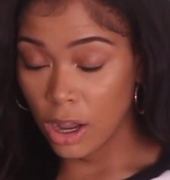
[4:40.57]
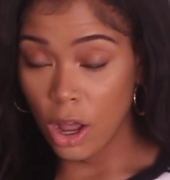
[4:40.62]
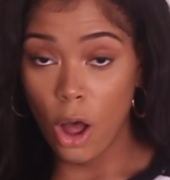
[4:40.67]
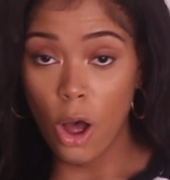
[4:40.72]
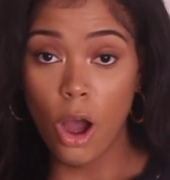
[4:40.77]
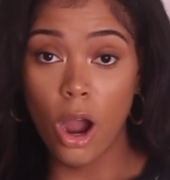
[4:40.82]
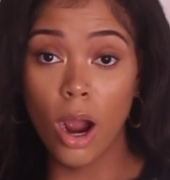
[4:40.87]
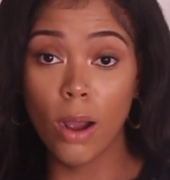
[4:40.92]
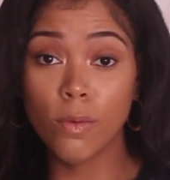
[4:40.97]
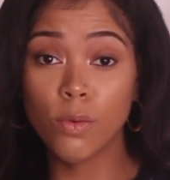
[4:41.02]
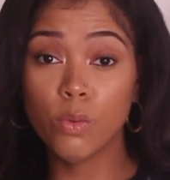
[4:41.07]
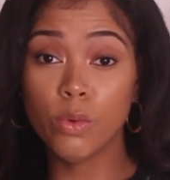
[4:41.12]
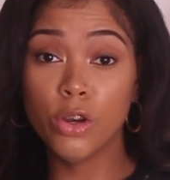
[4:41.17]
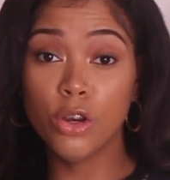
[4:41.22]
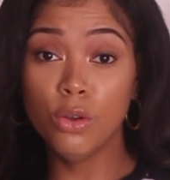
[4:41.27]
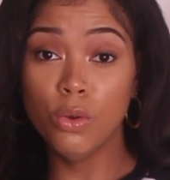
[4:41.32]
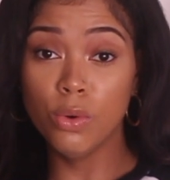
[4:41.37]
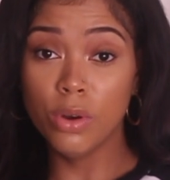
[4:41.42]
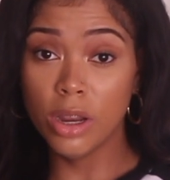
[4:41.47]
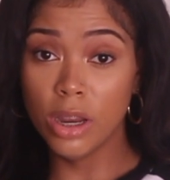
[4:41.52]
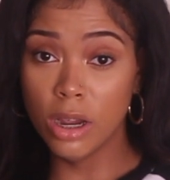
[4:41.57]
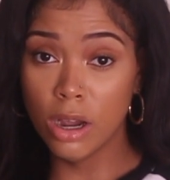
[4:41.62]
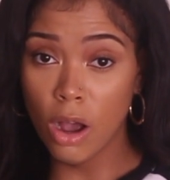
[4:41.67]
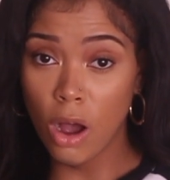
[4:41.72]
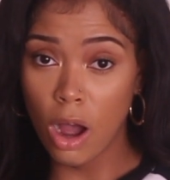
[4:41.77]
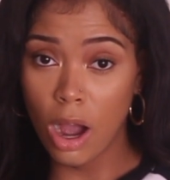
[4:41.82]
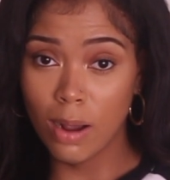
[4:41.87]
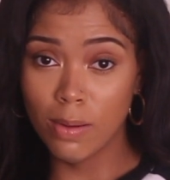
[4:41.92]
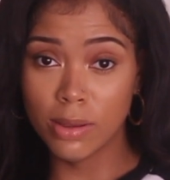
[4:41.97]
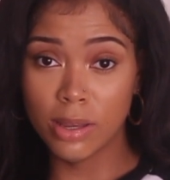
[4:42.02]
Carbs, we do need
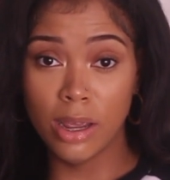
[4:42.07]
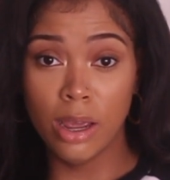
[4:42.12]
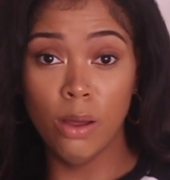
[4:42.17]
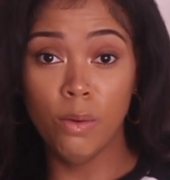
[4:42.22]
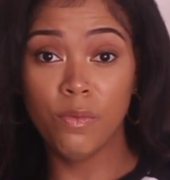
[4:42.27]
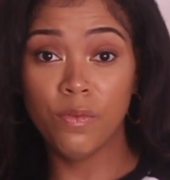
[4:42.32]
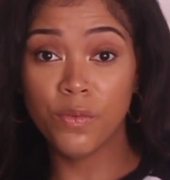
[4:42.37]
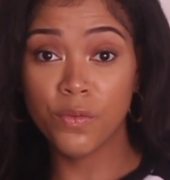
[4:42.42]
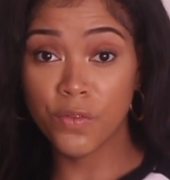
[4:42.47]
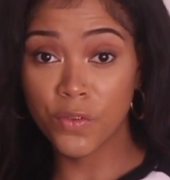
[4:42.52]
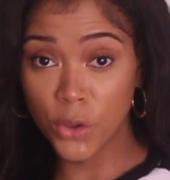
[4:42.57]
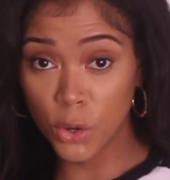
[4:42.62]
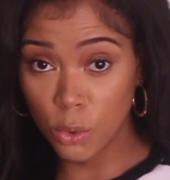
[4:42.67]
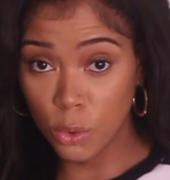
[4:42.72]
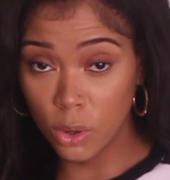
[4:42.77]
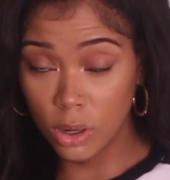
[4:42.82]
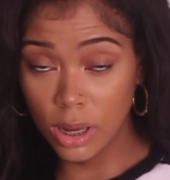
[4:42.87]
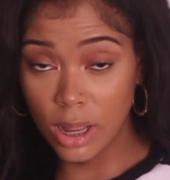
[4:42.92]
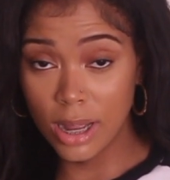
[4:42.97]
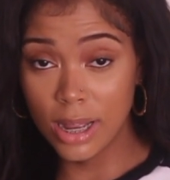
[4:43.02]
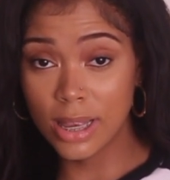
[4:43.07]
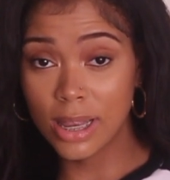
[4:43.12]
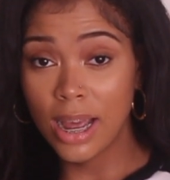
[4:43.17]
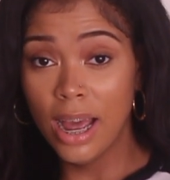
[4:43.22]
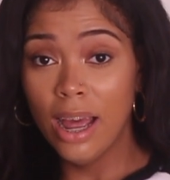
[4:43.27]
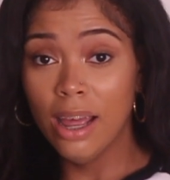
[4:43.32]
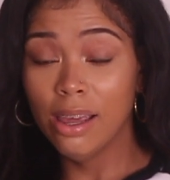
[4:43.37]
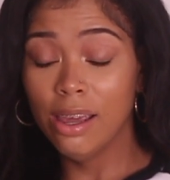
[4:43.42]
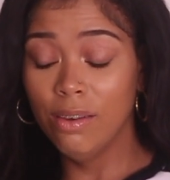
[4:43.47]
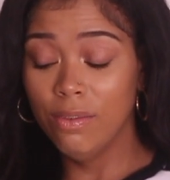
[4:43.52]
carbs to help fuel us,
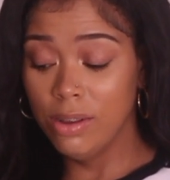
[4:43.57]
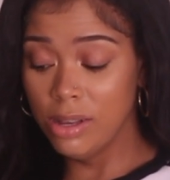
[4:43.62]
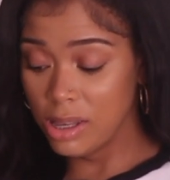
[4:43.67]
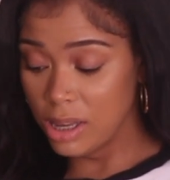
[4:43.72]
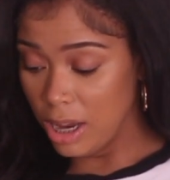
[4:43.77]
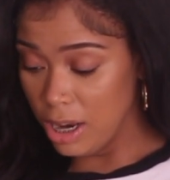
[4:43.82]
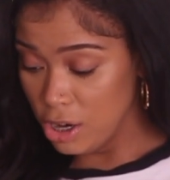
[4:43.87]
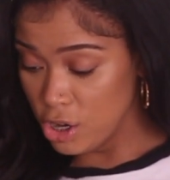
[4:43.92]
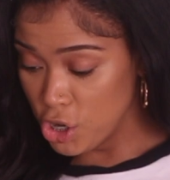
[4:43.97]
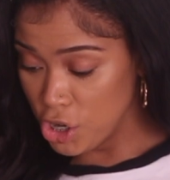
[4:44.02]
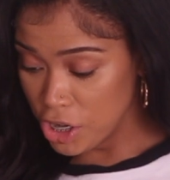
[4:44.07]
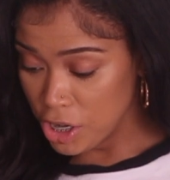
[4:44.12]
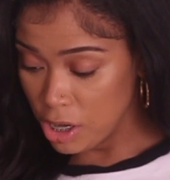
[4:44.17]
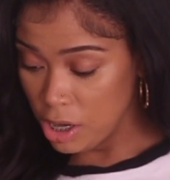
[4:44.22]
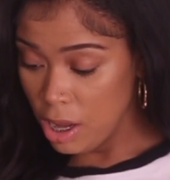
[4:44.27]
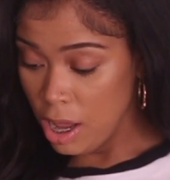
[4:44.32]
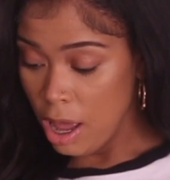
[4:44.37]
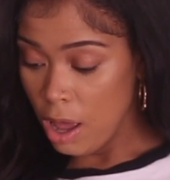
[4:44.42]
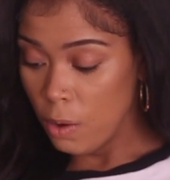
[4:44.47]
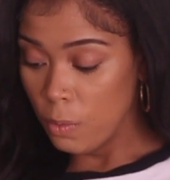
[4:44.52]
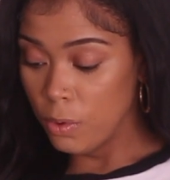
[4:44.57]
give us energy.